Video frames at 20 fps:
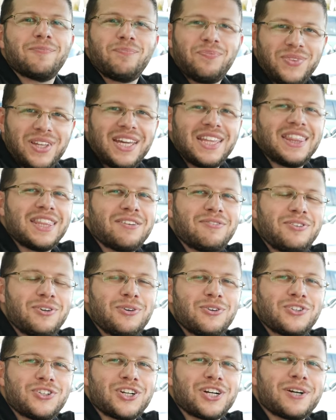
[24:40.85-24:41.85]
in the
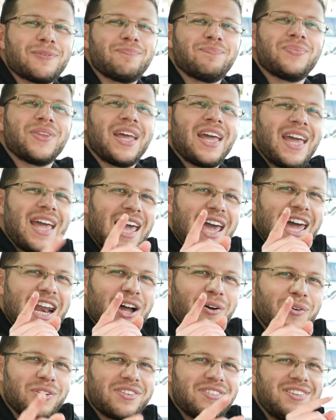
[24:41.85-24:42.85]
future. And I will
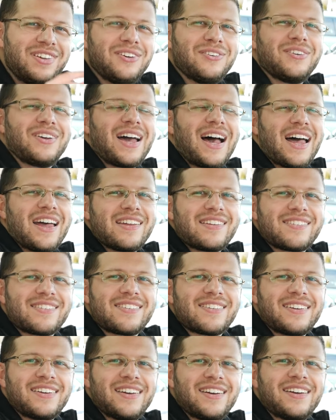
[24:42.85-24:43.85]
see you guys
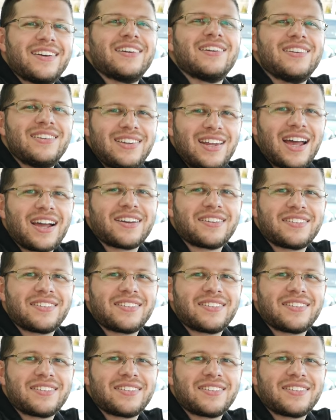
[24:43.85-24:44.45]
next